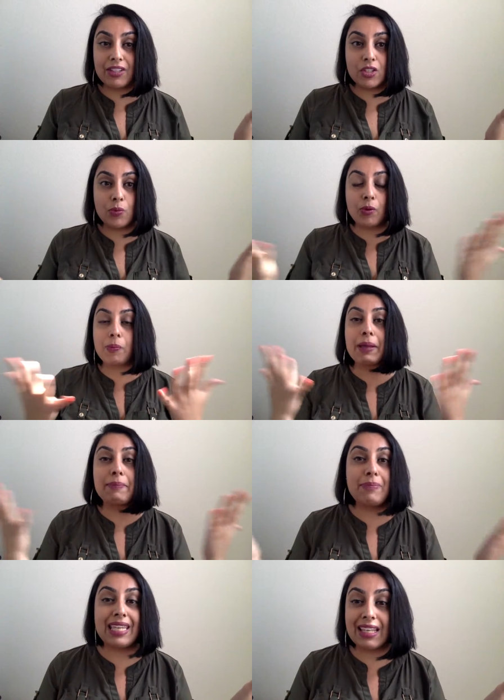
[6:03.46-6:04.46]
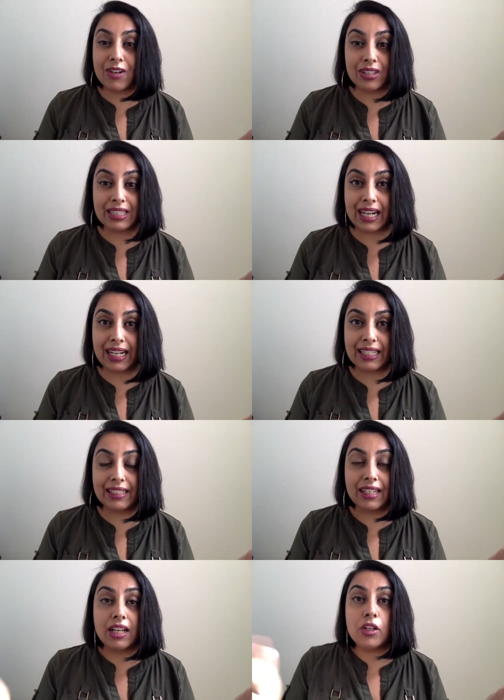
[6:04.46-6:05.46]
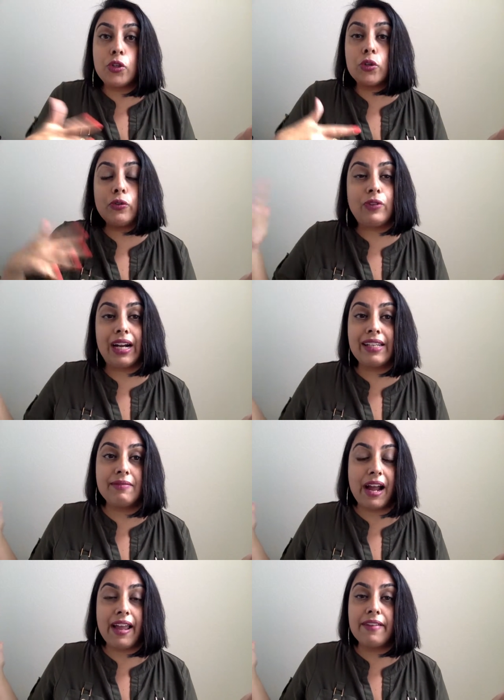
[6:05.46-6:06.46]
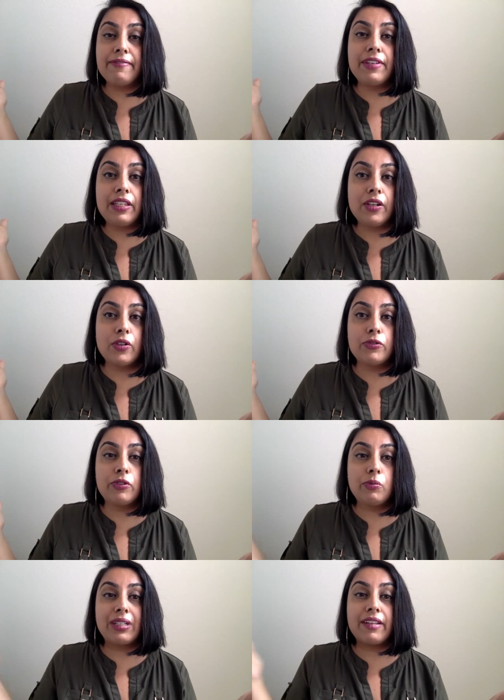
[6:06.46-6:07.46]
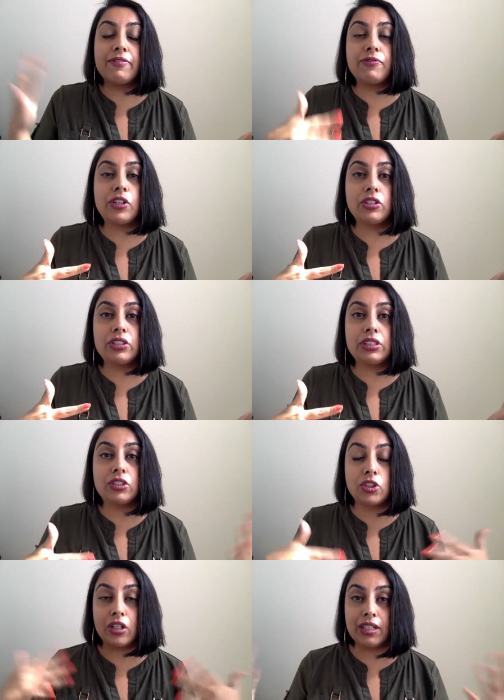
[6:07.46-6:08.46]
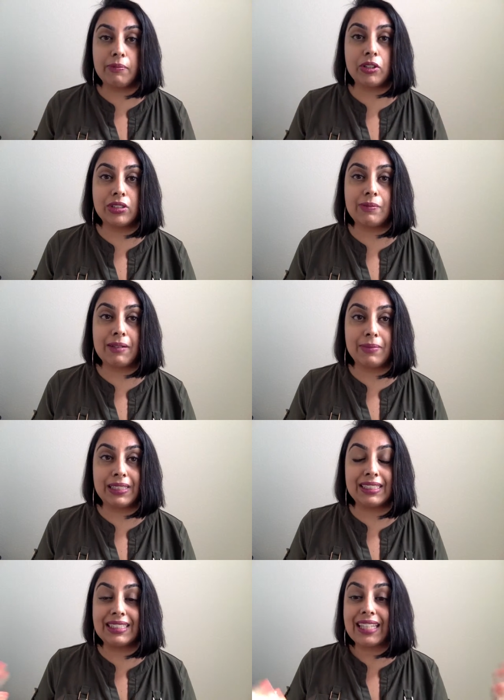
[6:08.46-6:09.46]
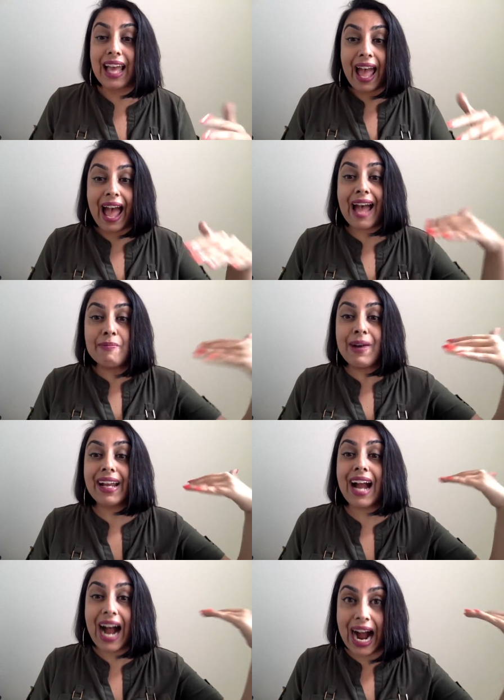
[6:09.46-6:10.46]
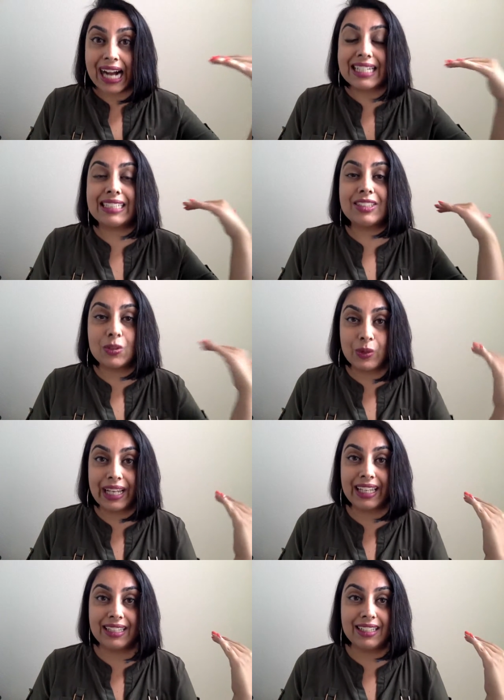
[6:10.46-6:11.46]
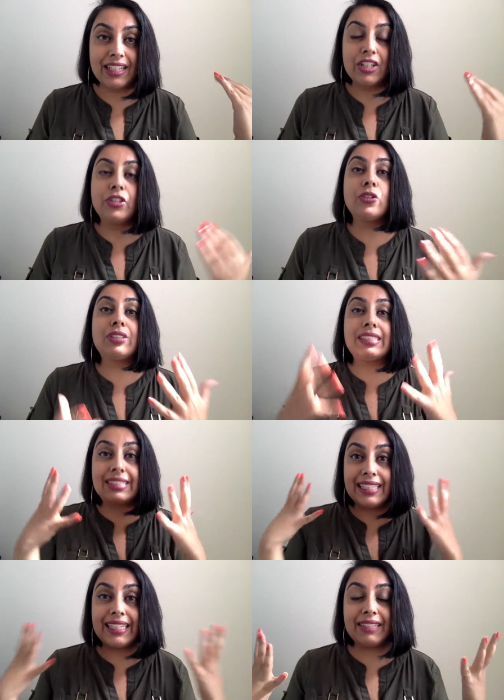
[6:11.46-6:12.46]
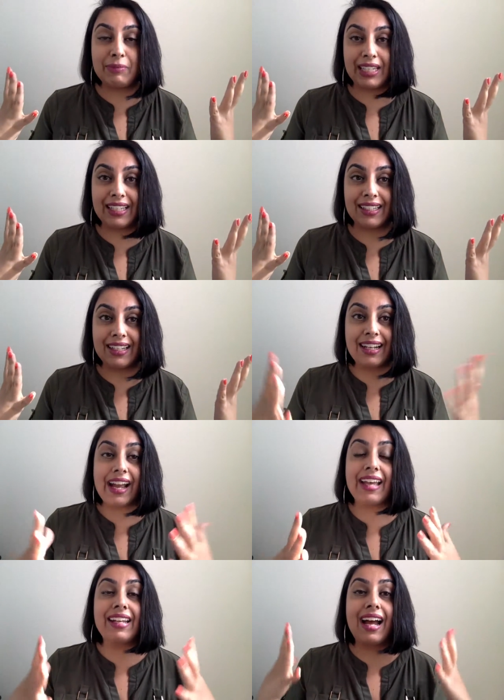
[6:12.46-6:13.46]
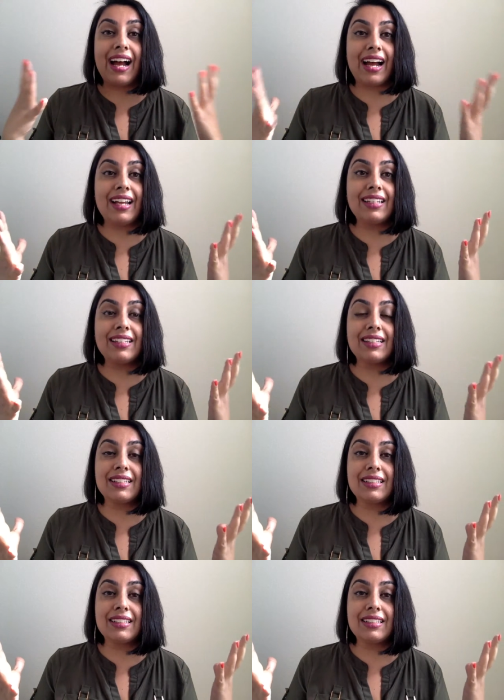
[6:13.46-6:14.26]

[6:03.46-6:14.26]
visible, by being online. You'll find I have videos from when I first started building my business at my highest weight. You'll see me. And I